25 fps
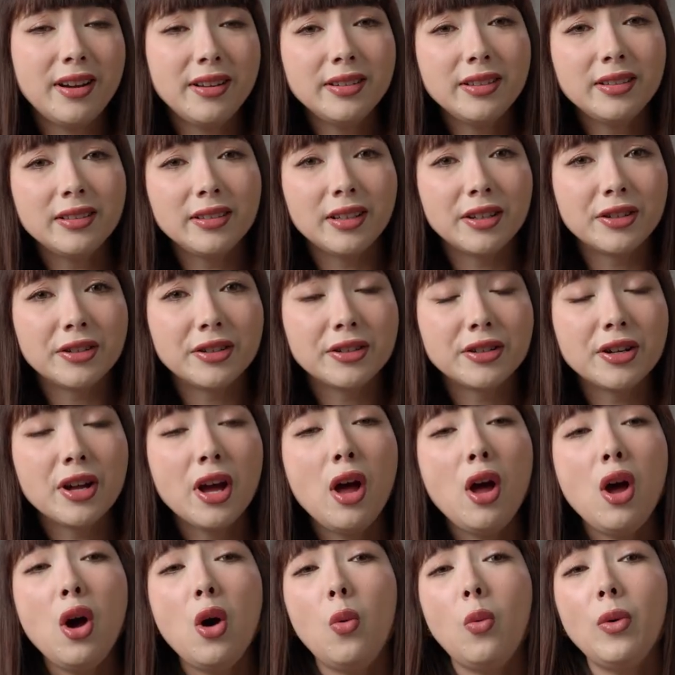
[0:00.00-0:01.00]
uncluttered
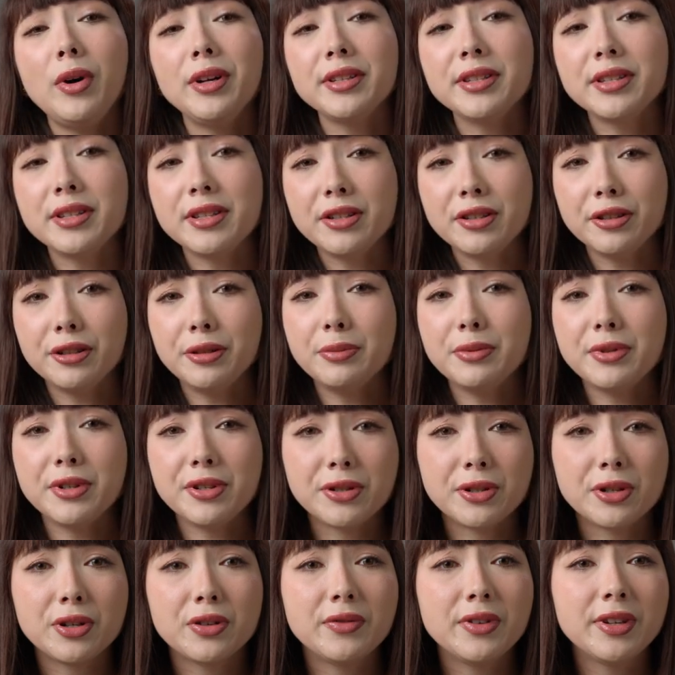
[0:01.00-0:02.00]
while still
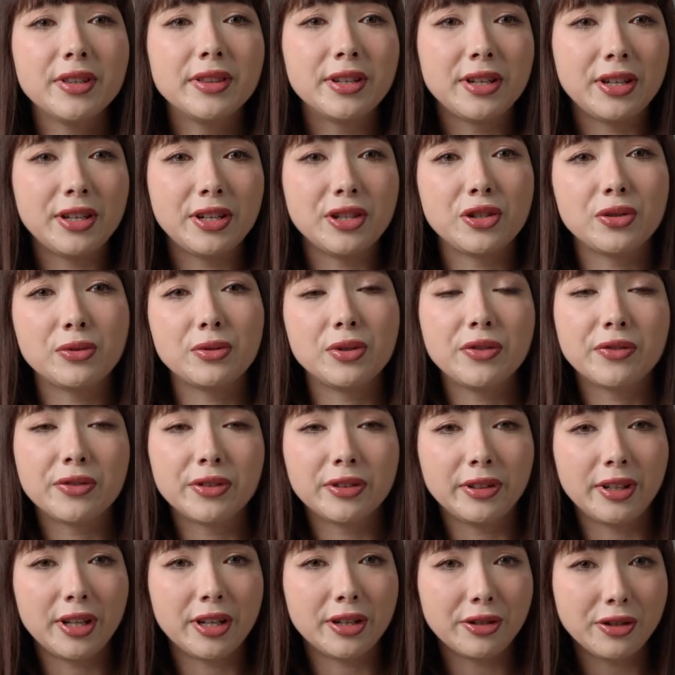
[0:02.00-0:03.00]
preserving the history
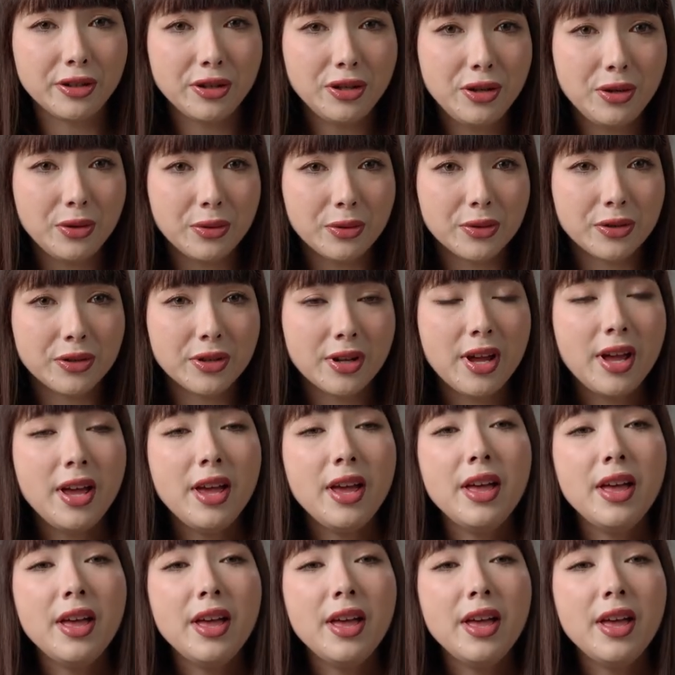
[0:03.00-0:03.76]
for later use.